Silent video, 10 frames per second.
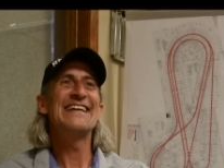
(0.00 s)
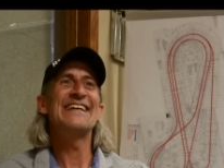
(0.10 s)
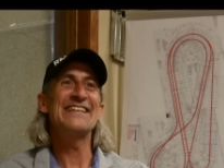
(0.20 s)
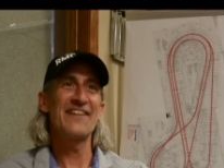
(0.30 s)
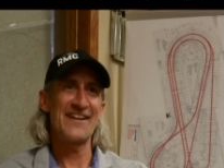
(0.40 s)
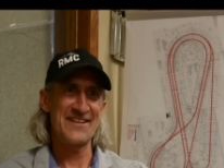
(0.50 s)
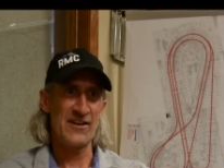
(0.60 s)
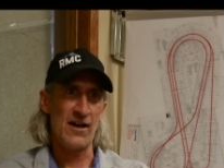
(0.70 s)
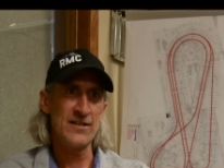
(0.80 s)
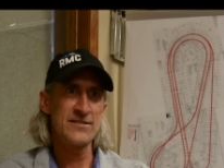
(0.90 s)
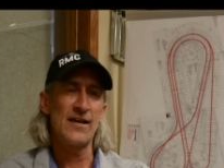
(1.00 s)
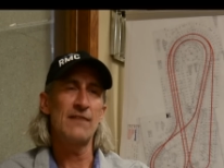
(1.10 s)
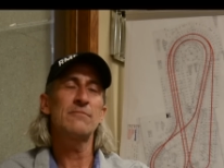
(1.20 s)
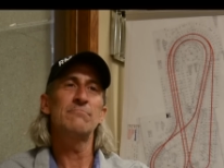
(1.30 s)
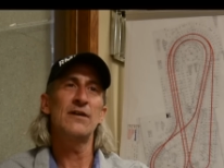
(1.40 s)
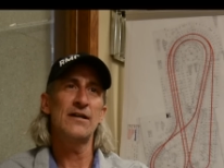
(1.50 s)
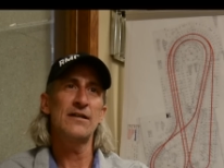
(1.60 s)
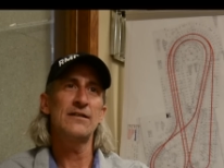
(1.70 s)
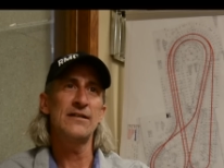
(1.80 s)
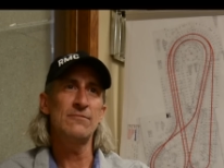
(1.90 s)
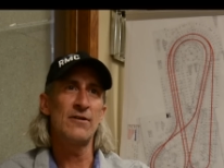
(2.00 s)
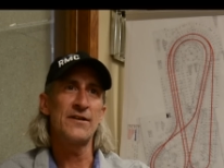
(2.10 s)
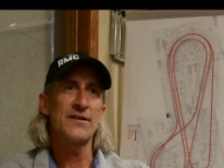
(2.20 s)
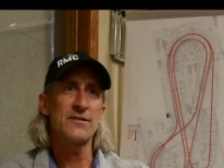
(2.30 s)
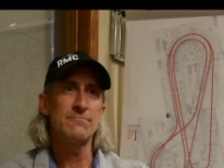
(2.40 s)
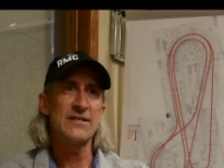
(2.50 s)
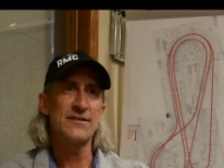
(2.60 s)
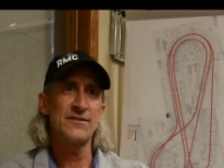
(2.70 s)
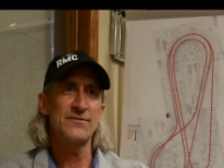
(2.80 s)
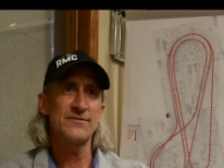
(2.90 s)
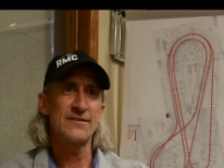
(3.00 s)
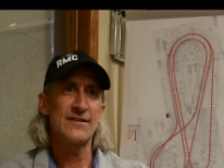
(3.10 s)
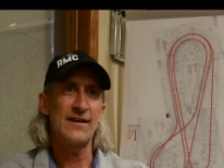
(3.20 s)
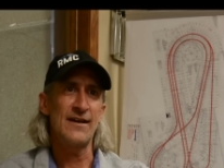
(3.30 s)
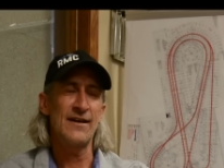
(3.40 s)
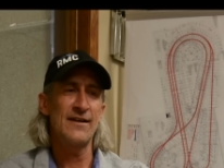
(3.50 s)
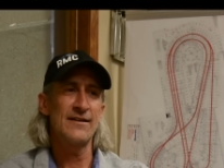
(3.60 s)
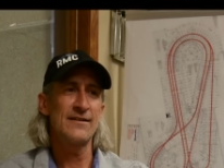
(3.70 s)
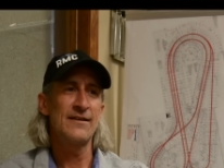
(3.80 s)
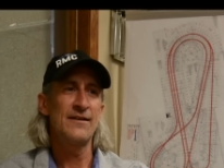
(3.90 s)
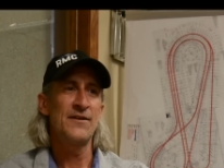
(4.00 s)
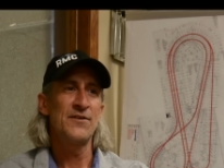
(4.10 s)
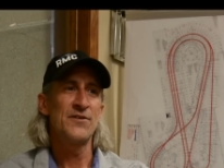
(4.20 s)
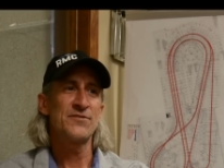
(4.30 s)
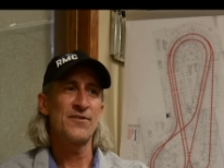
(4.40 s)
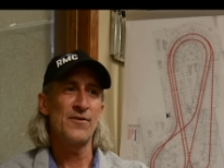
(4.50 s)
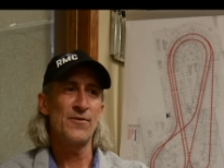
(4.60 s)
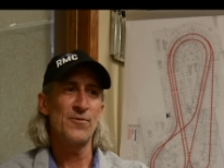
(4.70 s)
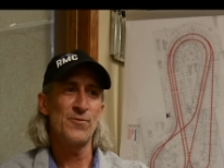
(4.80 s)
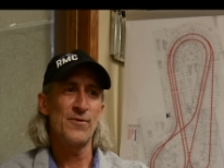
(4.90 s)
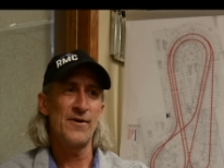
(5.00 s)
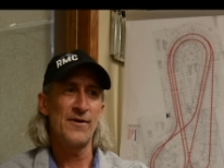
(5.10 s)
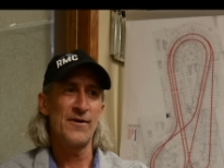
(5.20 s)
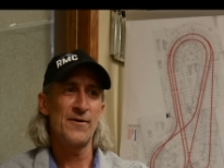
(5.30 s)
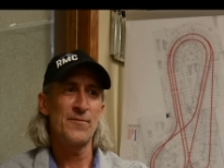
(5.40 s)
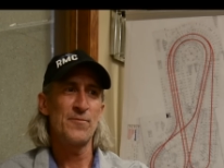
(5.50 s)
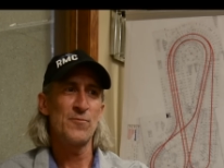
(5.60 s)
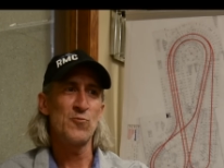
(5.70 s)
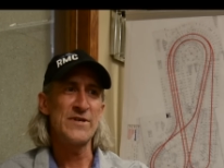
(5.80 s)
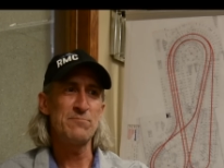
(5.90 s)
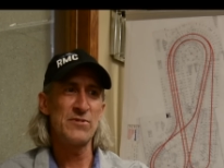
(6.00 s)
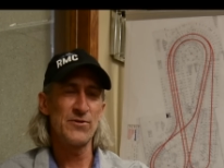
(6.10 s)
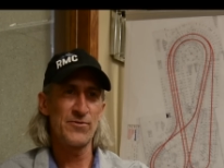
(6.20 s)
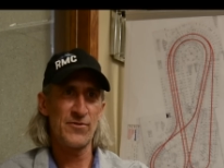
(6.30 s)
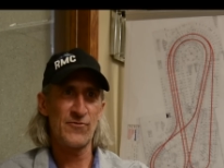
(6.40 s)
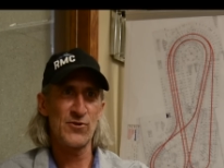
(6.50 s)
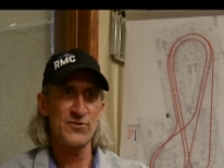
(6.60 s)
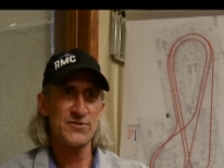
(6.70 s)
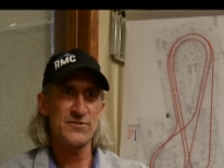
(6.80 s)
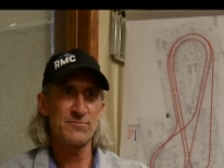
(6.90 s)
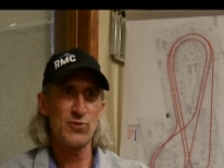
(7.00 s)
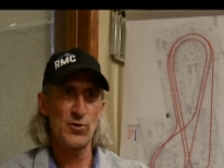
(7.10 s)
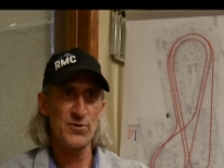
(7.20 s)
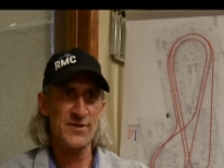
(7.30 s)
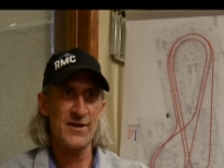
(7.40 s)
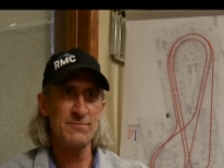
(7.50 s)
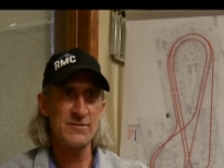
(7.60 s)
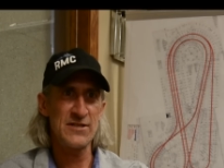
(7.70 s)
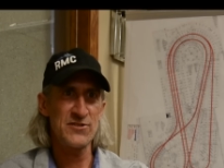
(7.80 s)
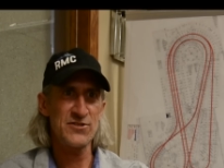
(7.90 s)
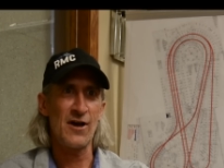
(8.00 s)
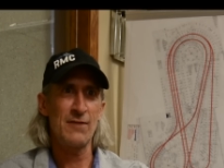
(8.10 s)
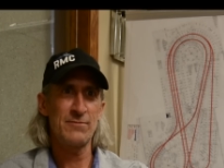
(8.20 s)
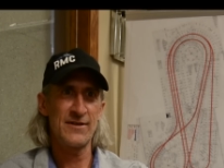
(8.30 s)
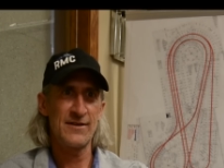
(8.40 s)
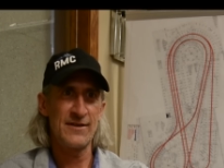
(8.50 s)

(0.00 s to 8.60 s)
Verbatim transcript: He liked the concept, but he wanted it to be huge. And so uh, we built the first prototype in the shop,